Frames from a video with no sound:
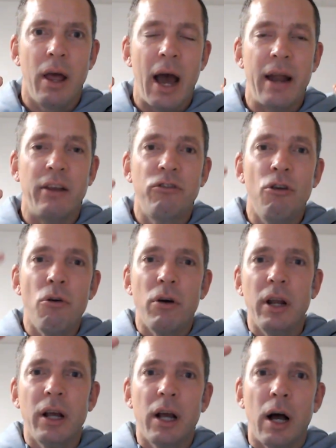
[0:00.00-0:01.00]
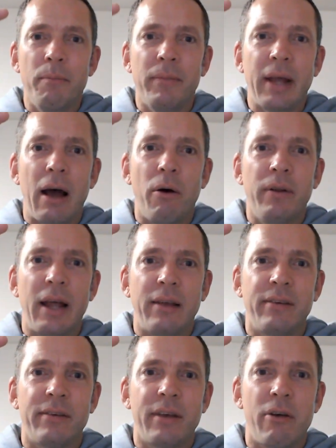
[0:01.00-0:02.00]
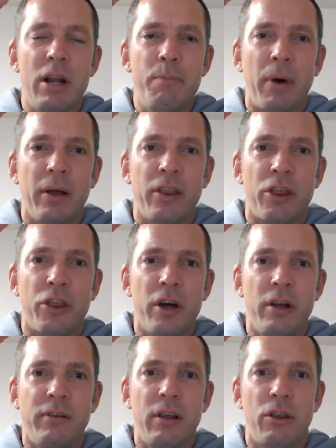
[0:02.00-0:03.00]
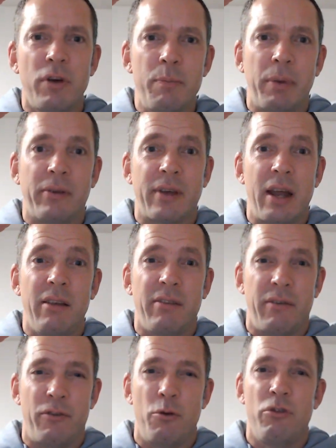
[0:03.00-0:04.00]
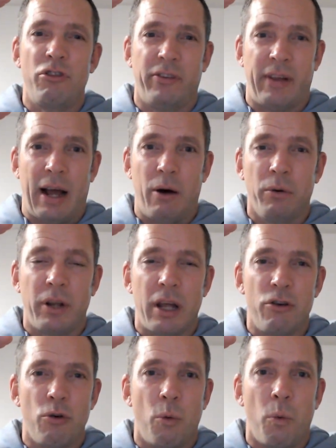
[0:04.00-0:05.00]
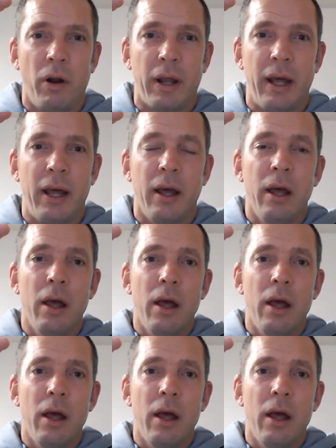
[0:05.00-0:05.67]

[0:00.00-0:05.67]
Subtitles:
And it's not going to come down necessarily by the 33% as if you had just held it in your wallet,